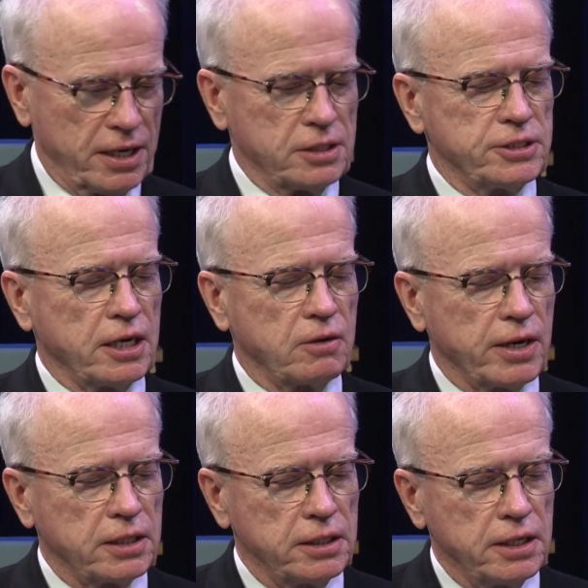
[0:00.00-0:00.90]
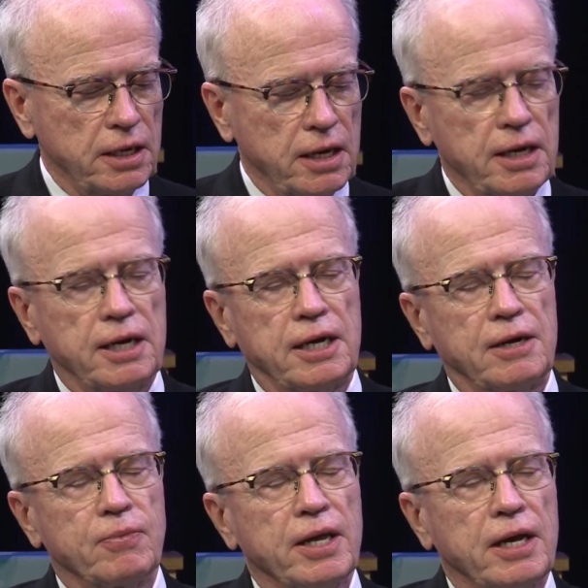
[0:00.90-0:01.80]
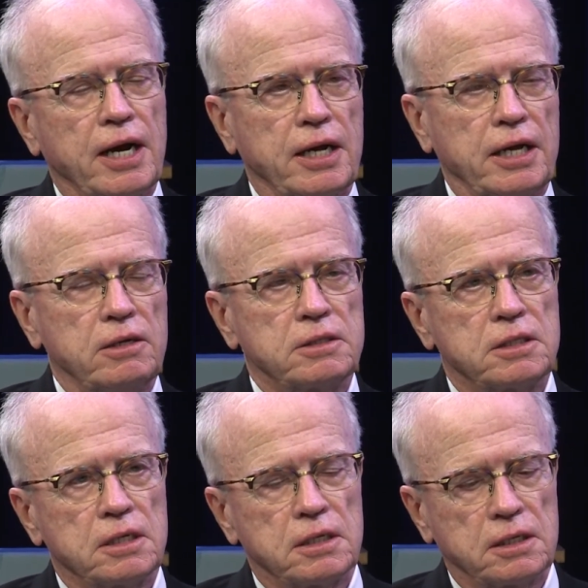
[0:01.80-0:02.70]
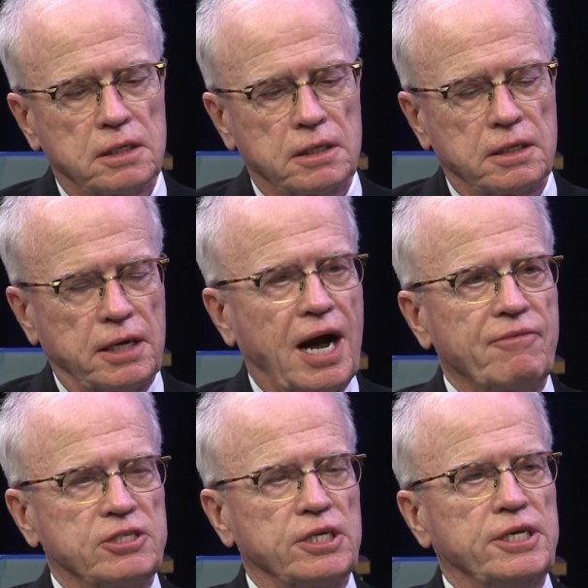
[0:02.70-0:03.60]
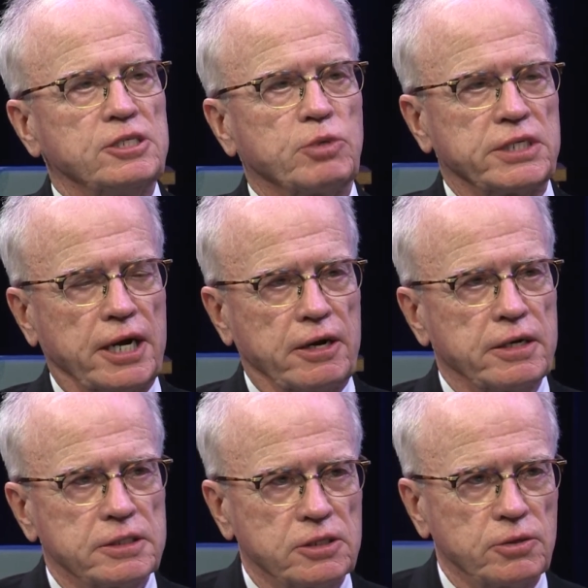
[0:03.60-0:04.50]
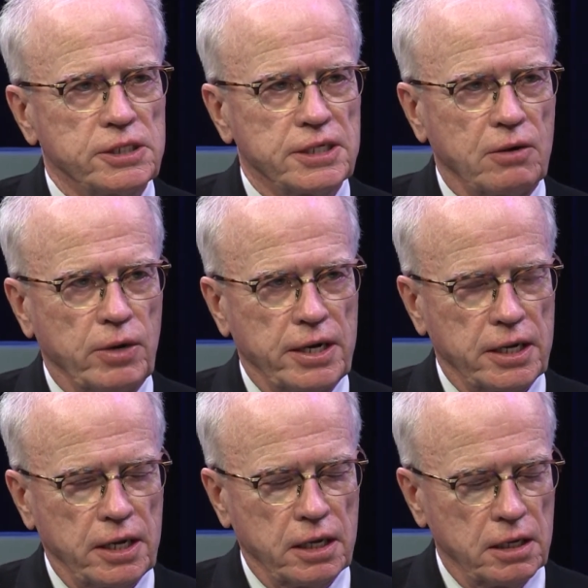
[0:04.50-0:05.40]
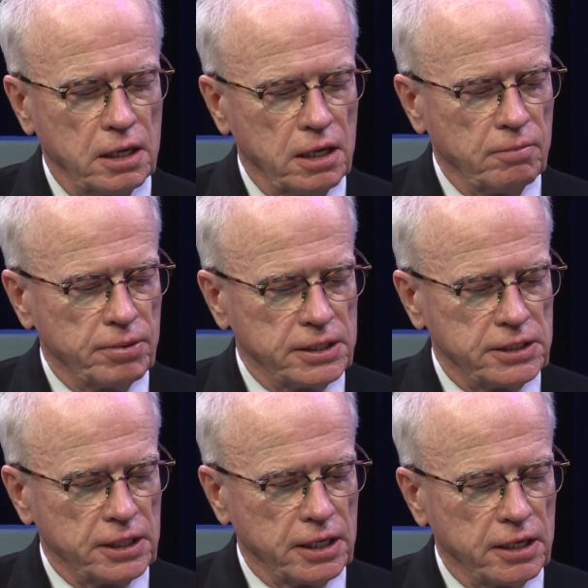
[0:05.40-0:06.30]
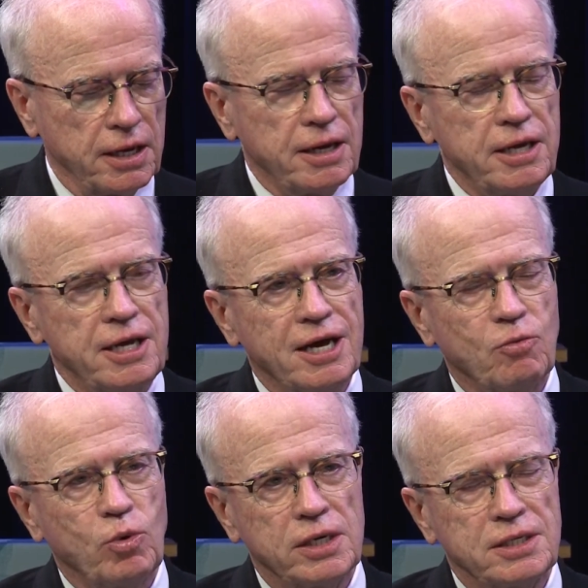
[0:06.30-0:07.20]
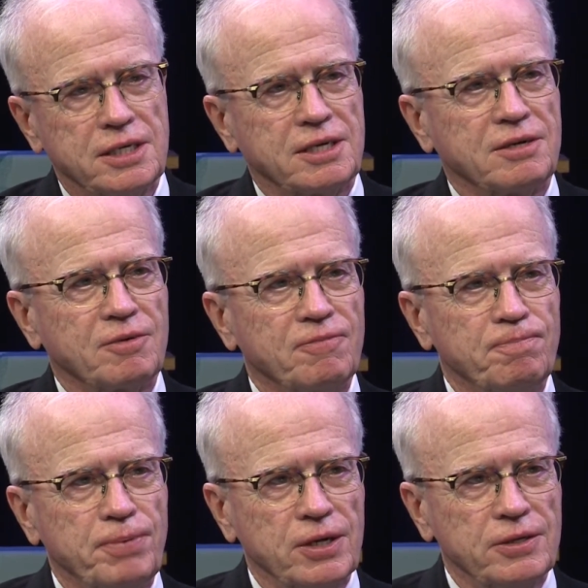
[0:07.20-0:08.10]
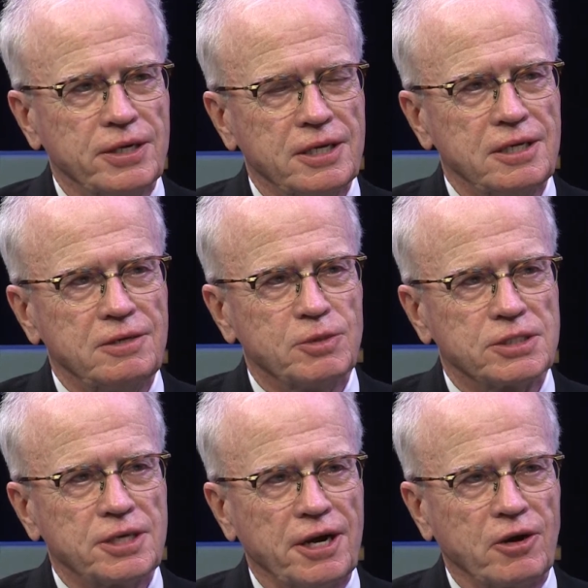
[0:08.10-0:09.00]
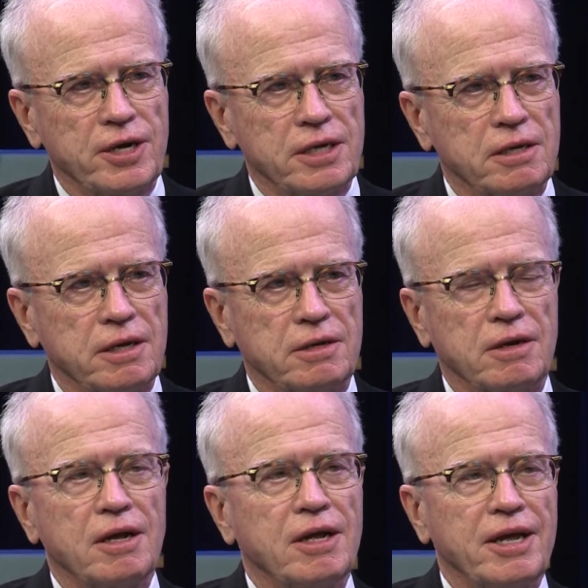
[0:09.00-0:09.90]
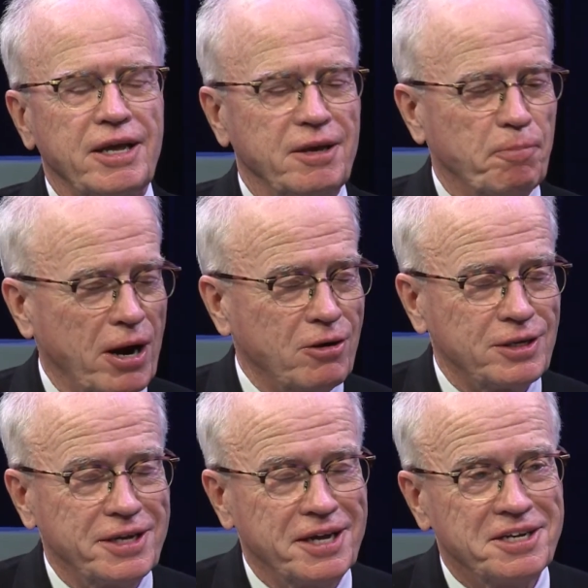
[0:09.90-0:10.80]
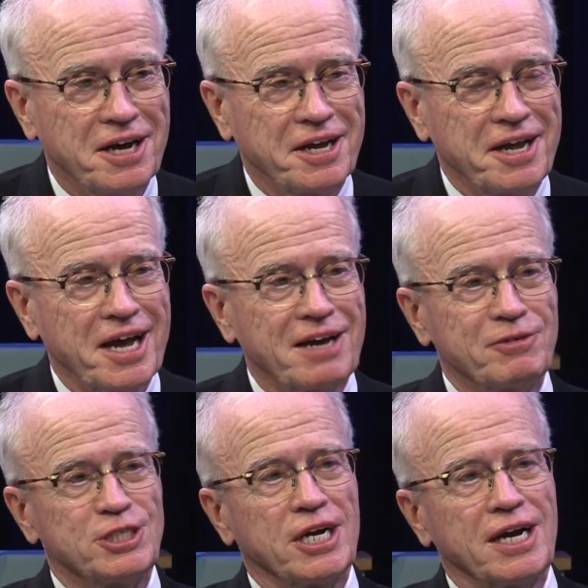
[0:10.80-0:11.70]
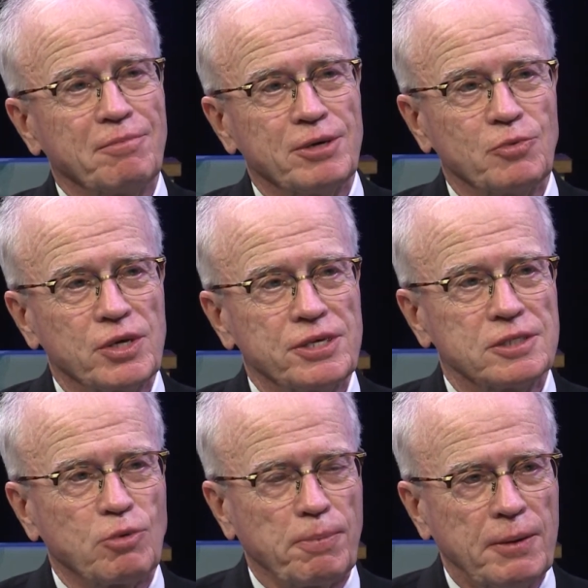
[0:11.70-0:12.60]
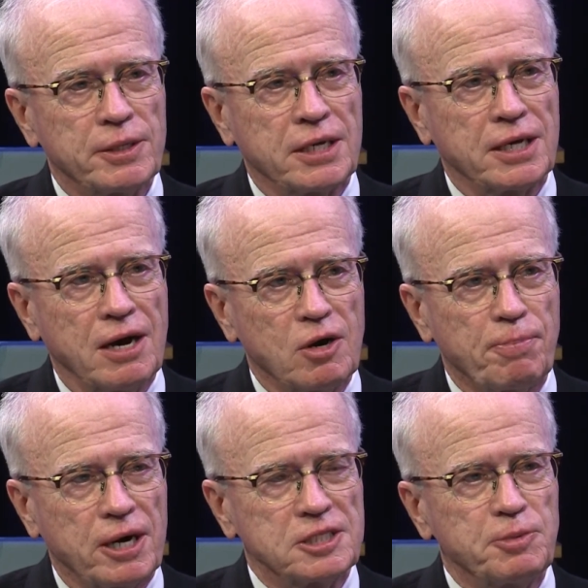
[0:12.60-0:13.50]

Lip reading: Pronounce that correctly? I looked, obviously he's retired, so he's not running again, but he had one bill that he was carrying, and he apparently had done a heck of a job with his Republican counterparts,